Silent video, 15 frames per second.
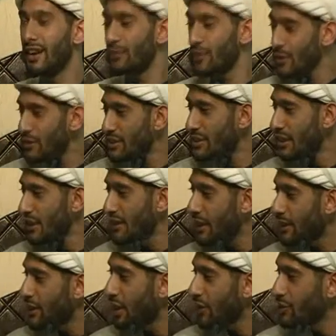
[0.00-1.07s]
Have you ever seen
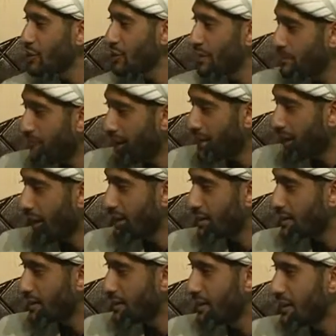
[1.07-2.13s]
a country by
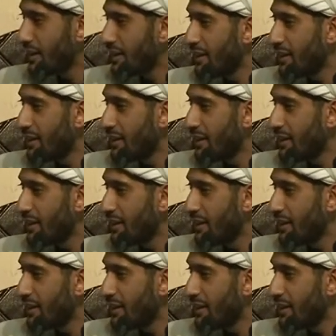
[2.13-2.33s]
night?